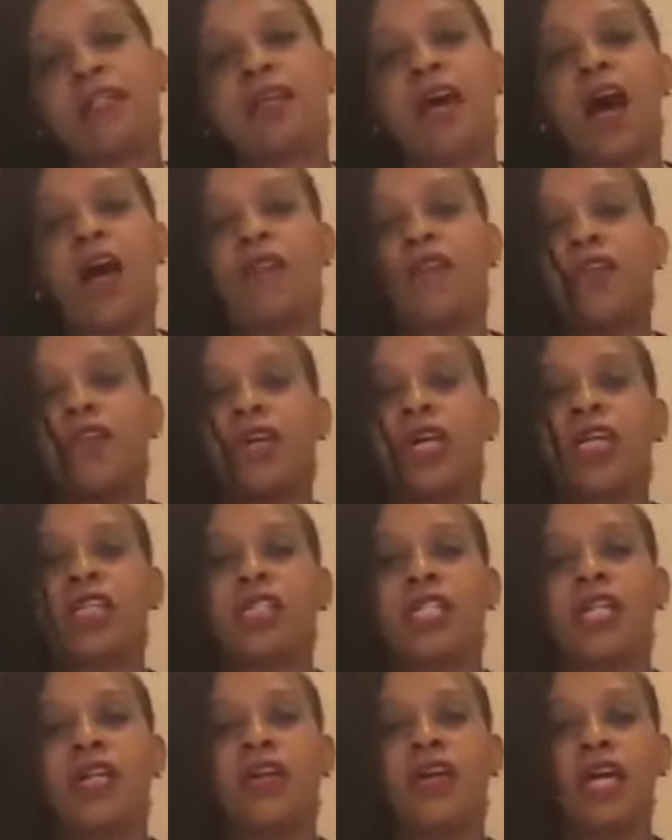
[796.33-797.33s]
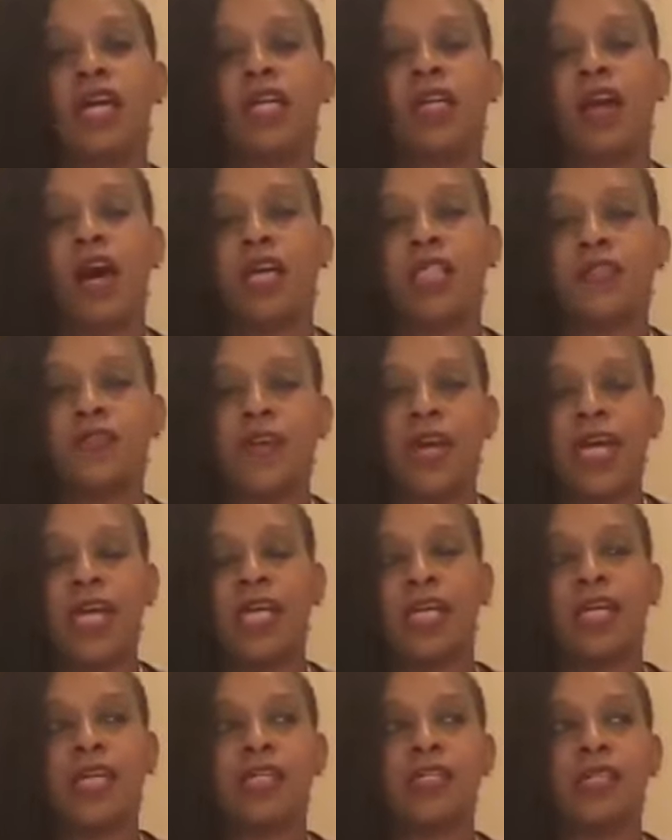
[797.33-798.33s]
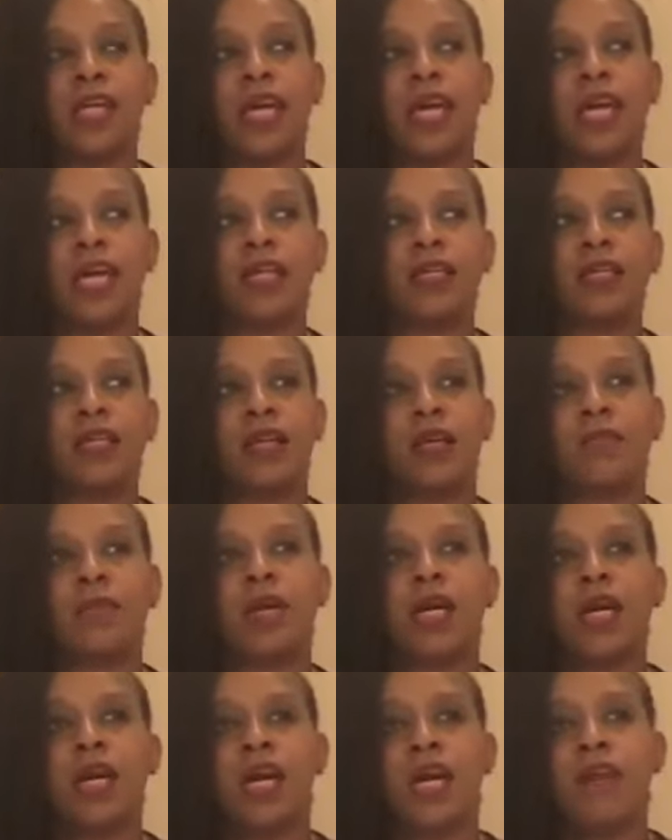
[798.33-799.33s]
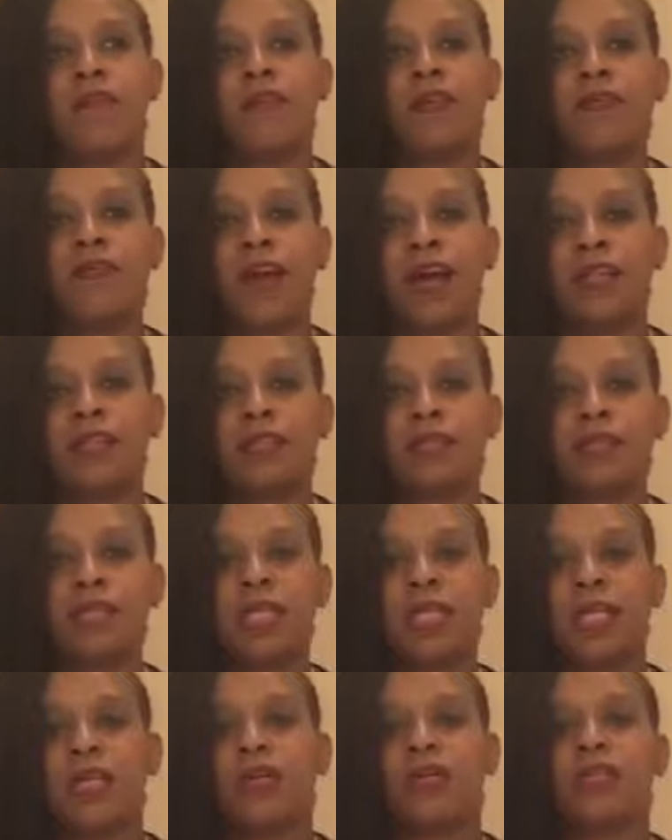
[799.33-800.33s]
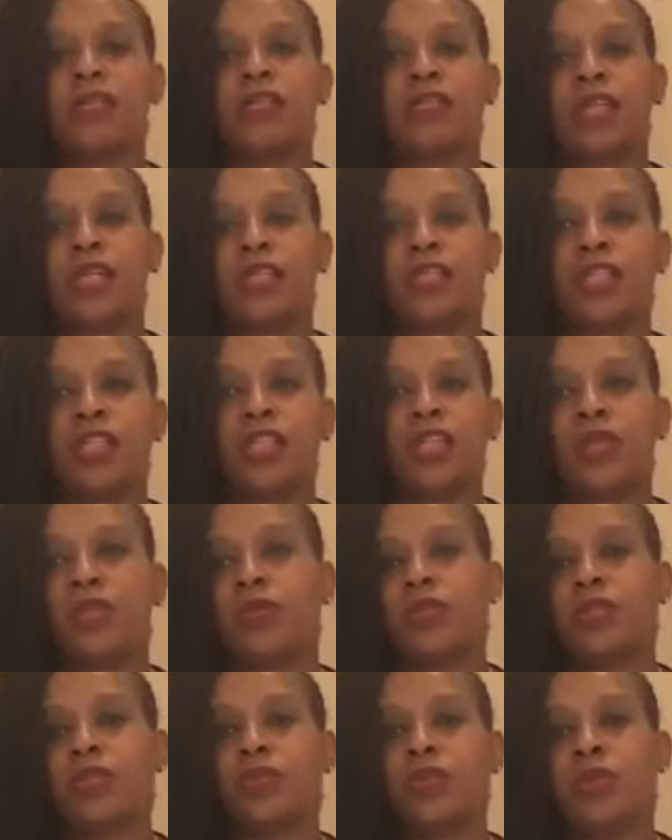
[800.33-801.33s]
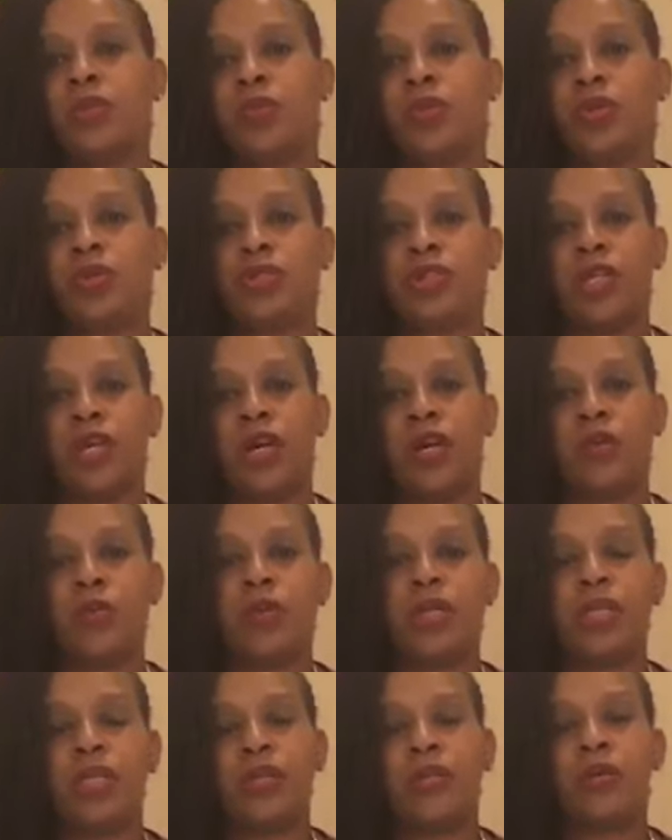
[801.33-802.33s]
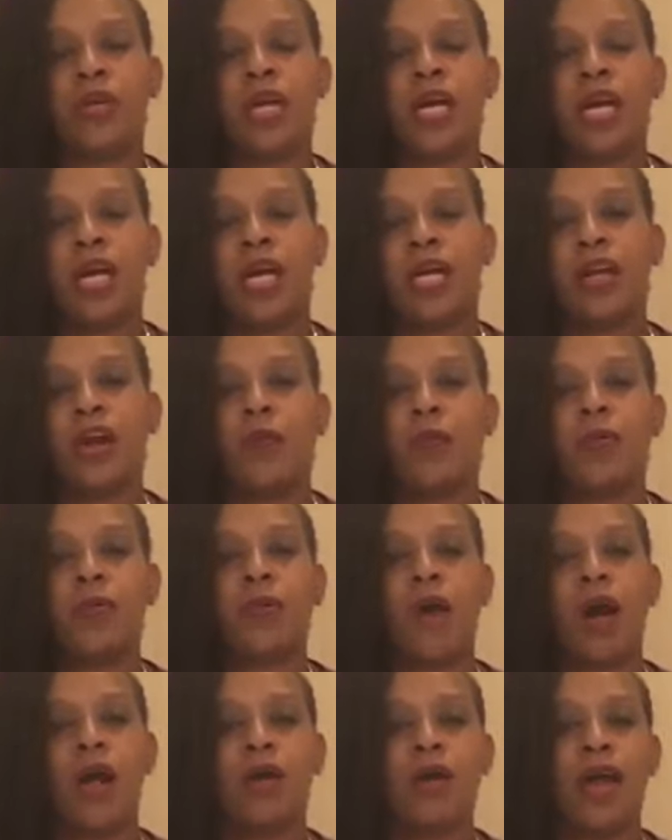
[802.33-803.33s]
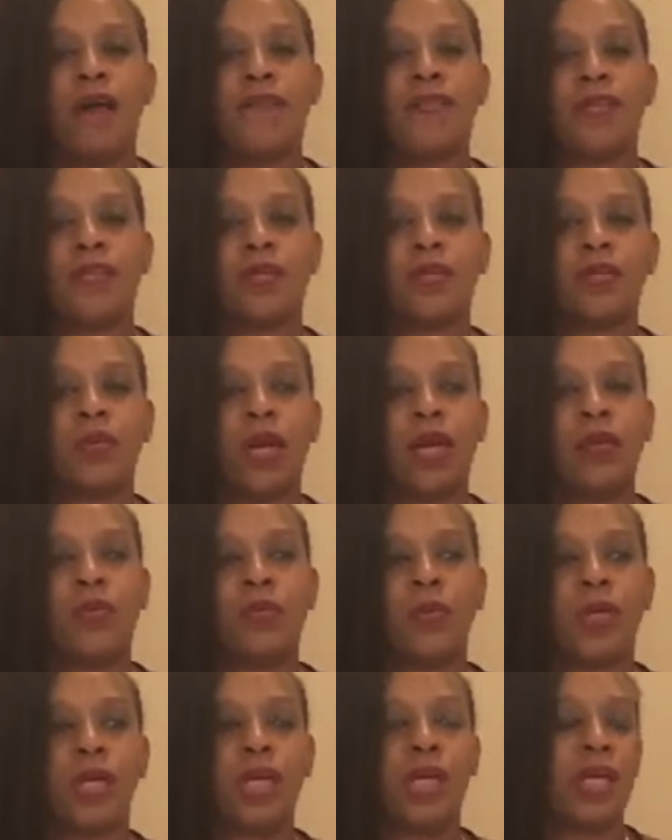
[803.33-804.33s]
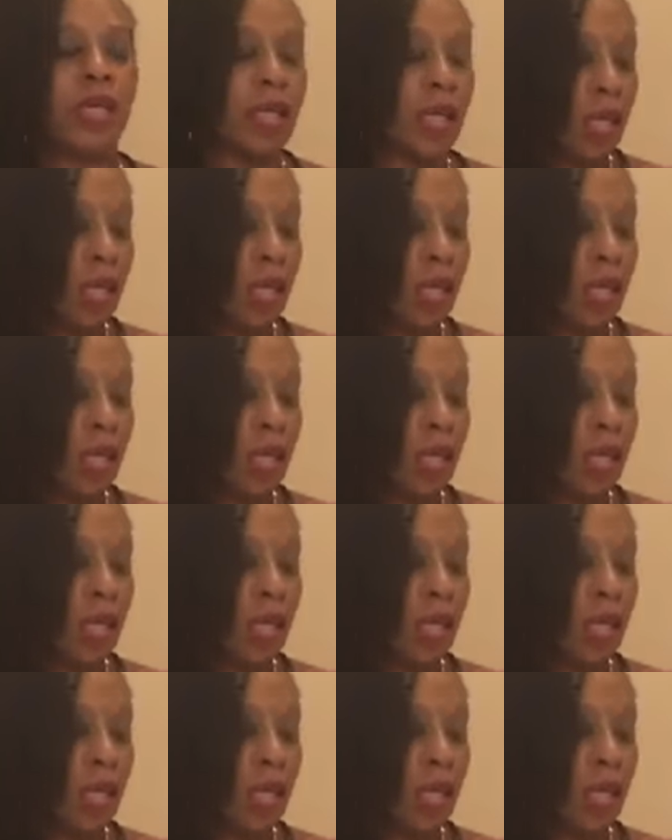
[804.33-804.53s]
all for us here in Las Vegas. And um, if we find something else that's cute, we will share it with you. And hope you all are having a great week.